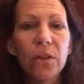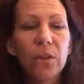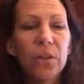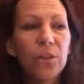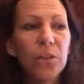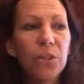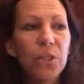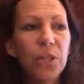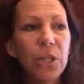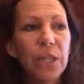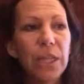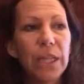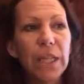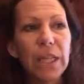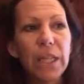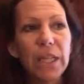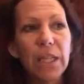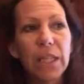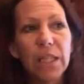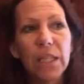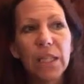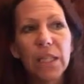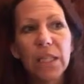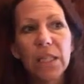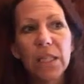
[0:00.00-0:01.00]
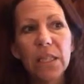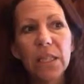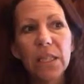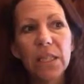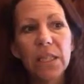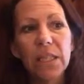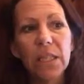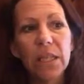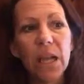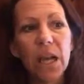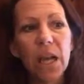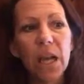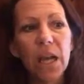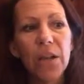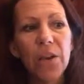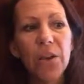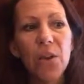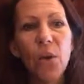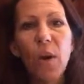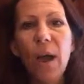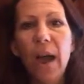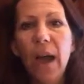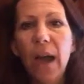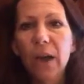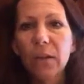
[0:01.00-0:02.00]
She didn't
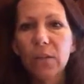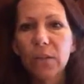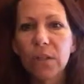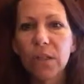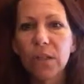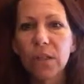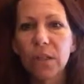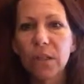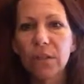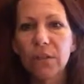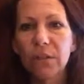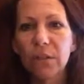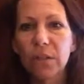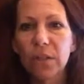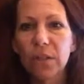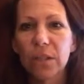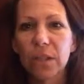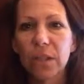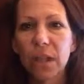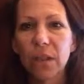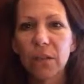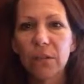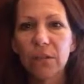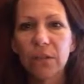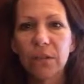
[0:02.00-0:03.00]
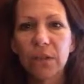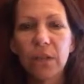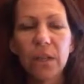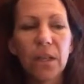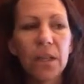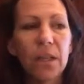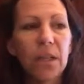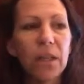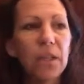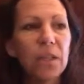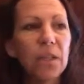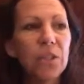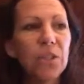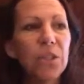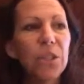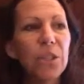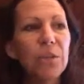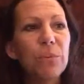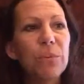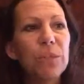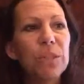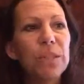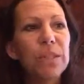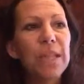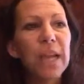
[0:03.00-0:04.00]
know how to love herself. She
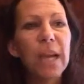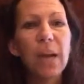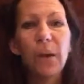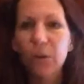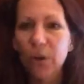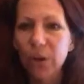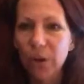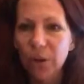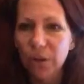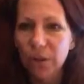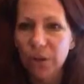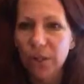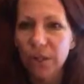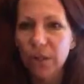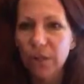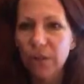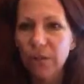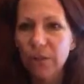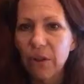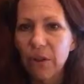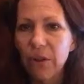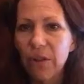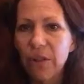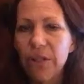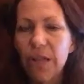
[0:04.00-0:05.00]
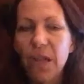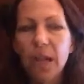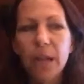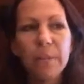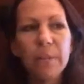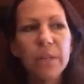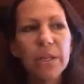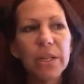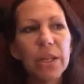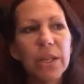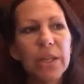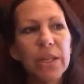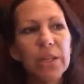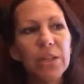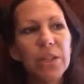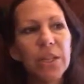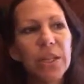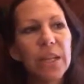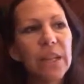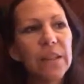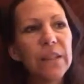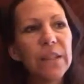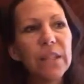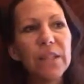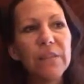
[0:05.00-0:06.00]
was down on herself all the time, and
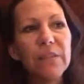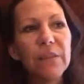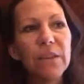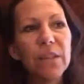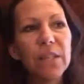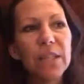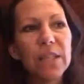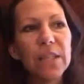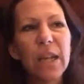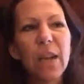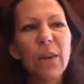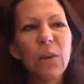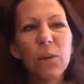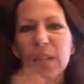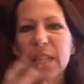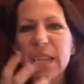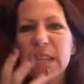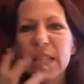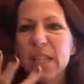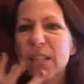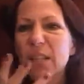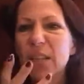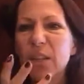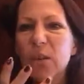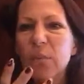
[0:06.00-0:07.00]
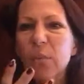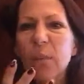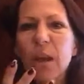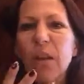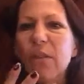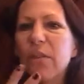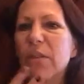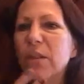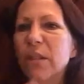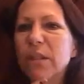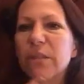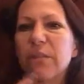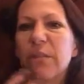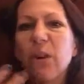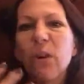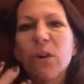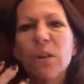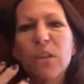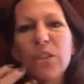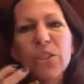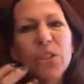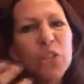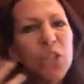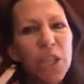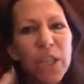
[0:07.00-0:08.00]
she had this very sour taste in her mouth as far
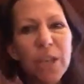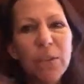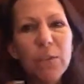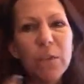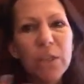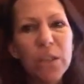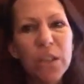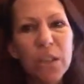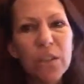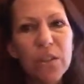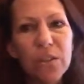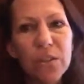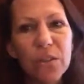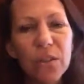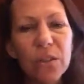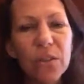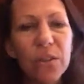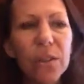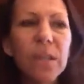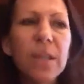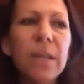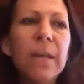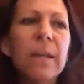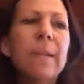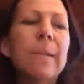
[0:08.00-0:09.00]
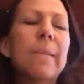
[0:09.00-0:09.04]
as she was concerned.